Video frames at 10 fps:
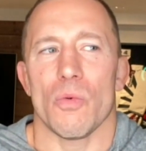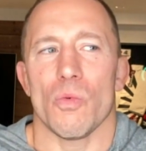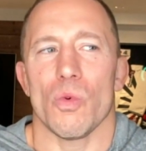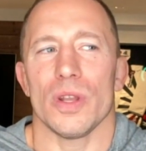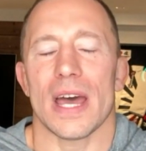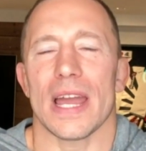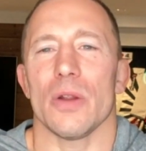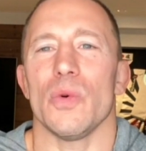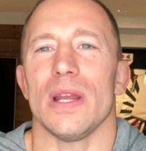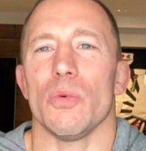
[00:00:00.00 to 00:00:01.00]
Will I
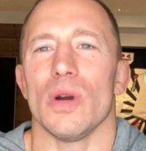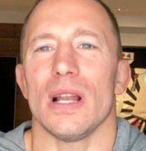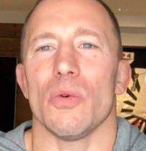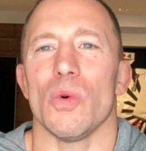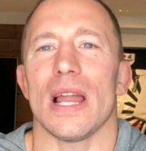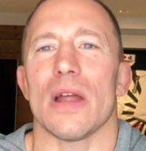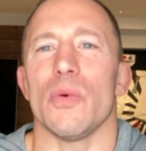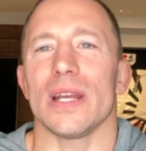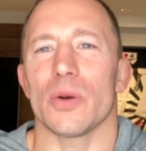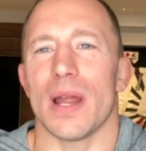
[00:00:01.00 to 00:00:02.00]

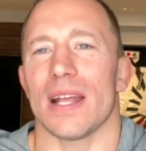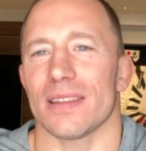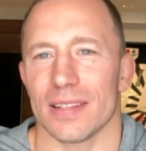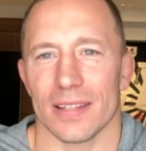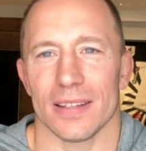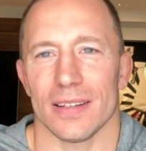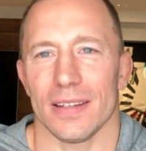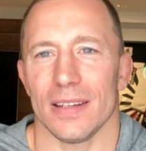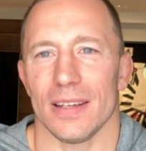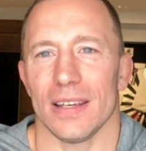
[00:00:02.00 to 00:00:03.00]
regret
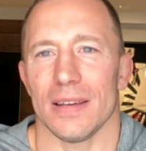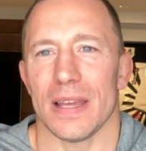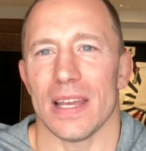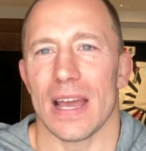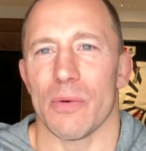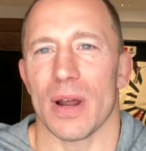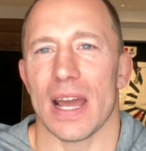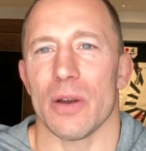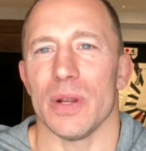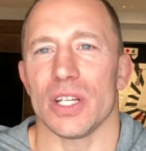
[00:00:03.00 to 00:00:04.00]
when
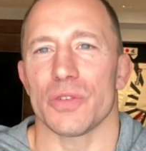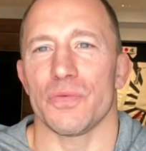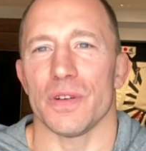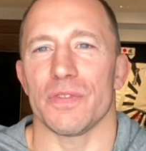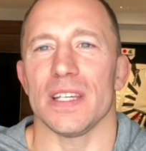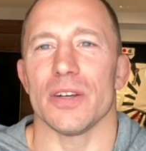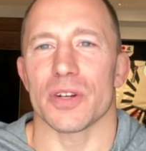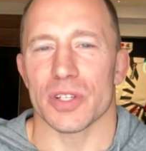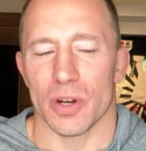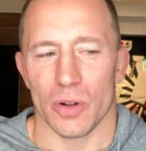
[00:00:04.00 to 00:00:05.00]
I reach 50
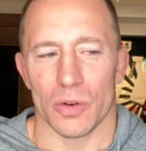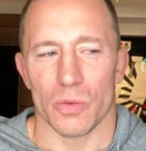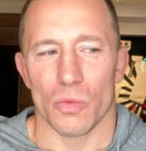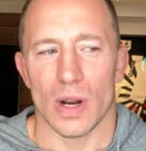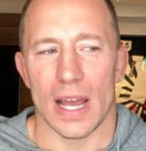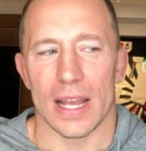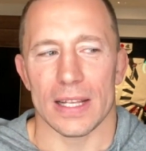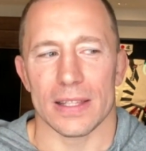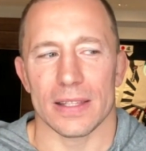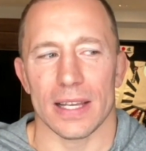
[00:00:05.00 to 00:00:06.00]
years old? Will
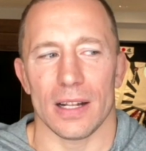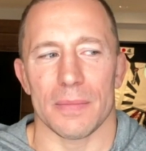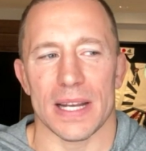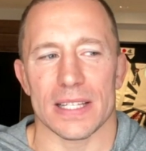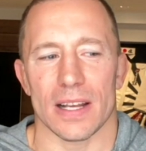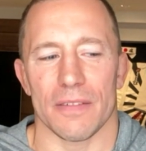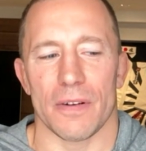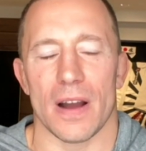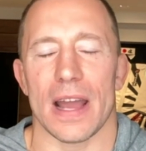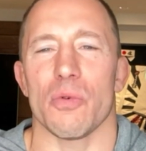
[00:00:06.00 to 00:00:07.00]
I tell myself, oh,
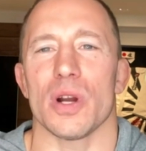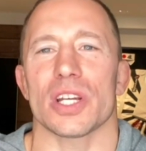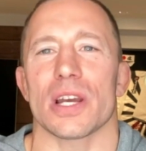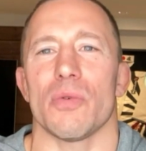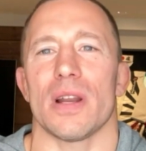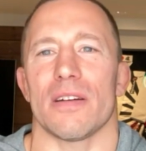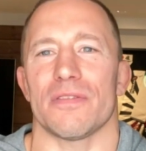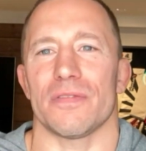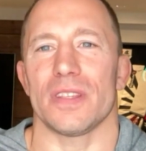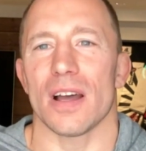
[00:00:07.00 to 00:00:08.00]
I wish I would have
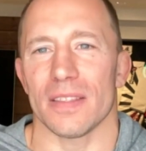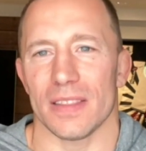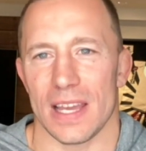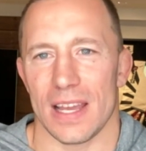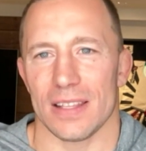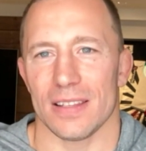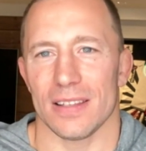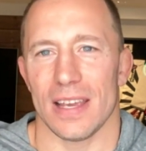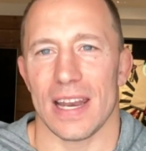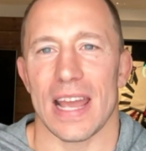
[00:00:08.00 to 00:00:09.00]
done that
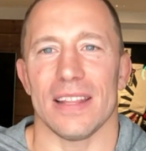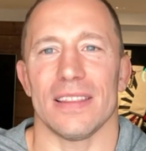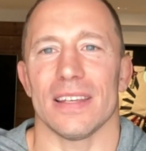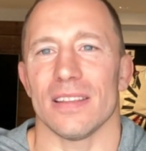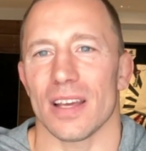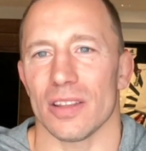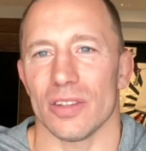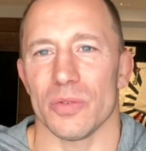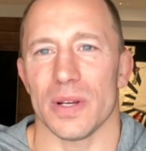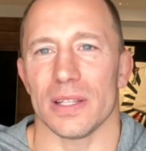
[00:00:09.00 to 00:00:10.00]
and I did not do it?